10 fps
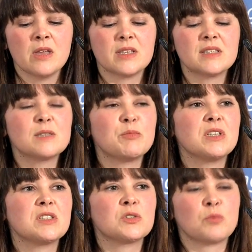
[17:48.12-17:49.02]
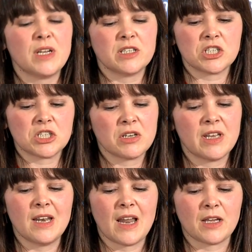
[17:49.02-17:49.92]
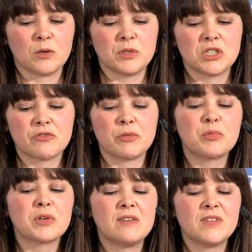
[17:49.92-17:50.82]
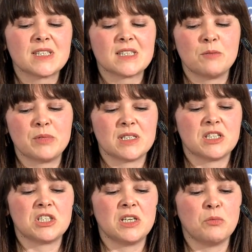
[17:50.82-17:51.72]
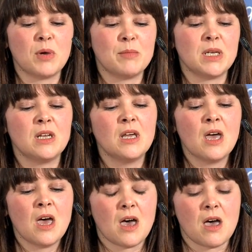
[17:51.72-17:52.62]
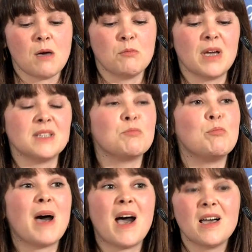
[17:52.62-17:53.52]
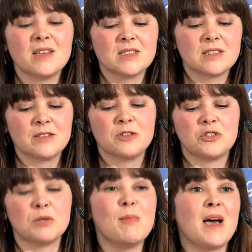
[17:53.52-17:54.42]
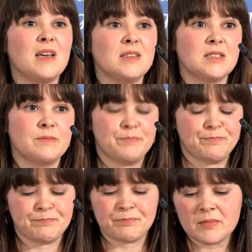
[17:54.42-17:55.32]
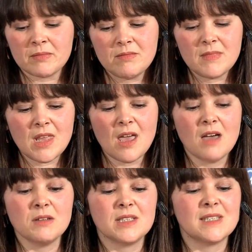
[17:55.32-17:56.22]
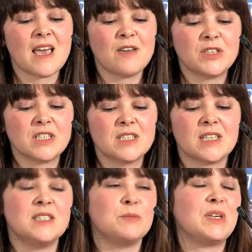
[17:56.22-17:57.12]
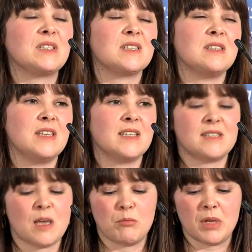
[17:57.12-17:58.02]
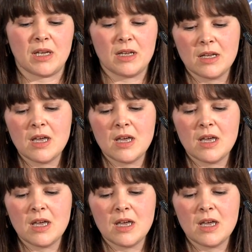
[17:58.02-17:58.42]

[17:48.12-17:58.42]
This has been a switch in language from previously positioning women um, as bad to mad and is evident in debates in the Assembly.